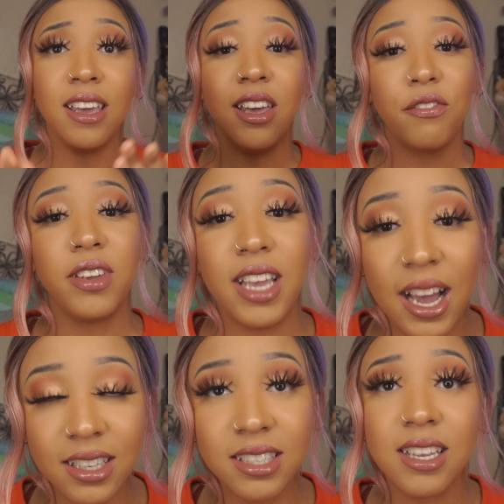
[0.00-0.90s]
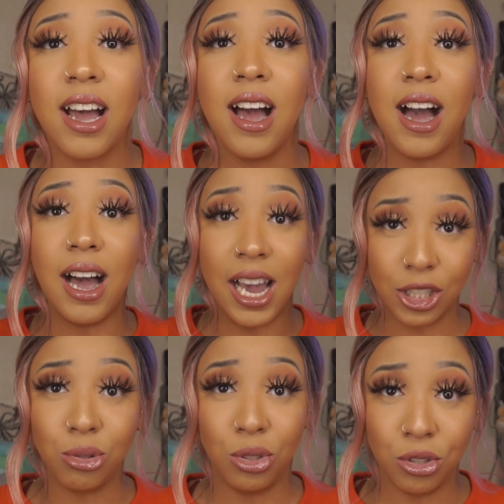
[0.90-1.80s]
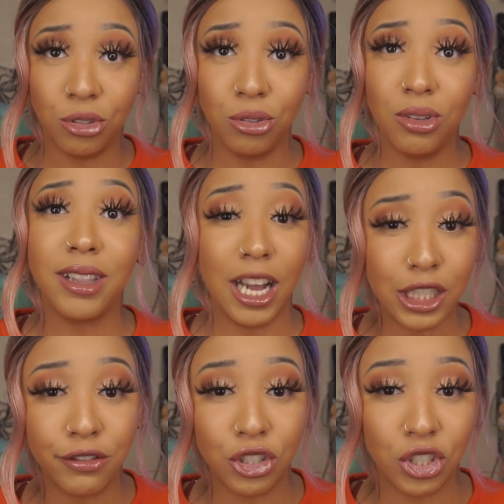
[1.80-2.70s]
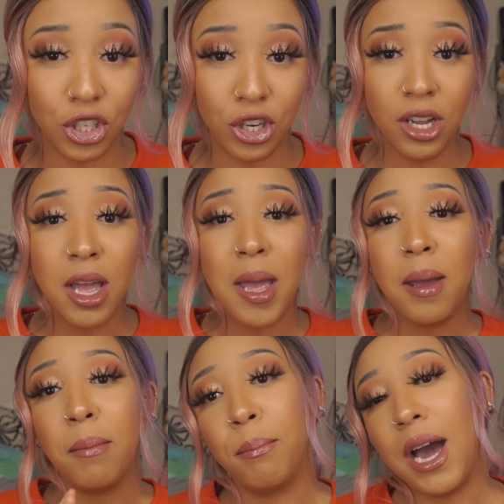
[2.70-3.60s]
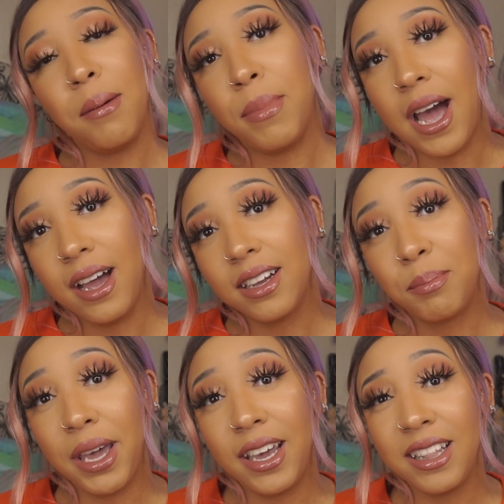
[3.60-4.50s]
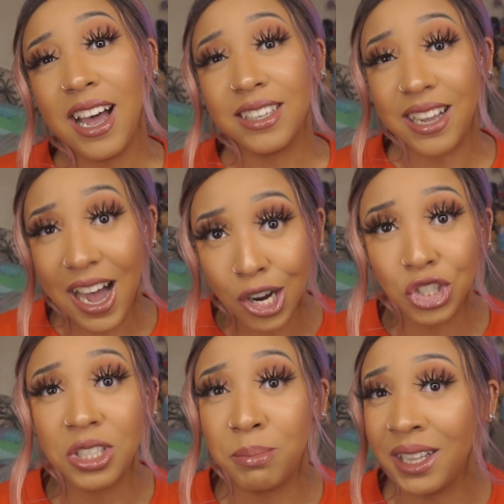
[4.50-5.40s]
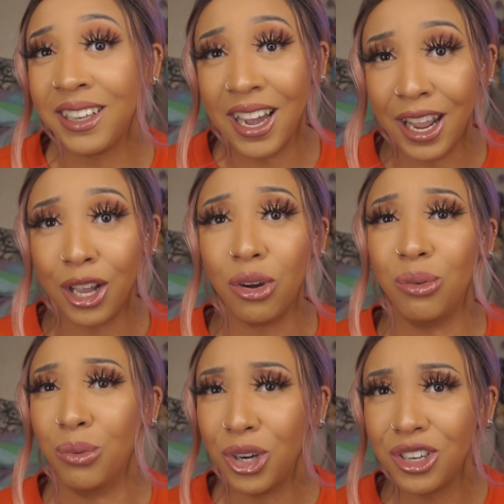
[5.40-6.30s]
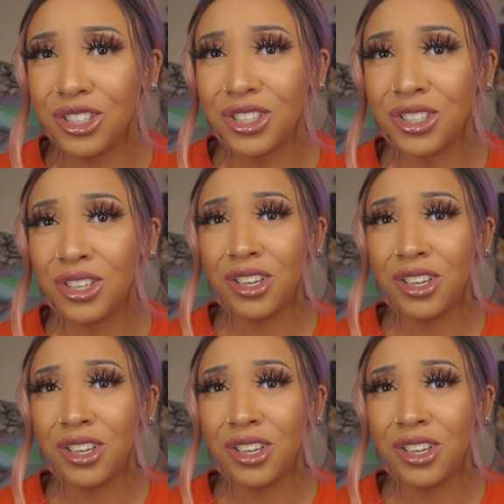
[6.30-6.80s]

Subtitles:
If yes, I do too, that's for sure. My back pain has actually been getting worse,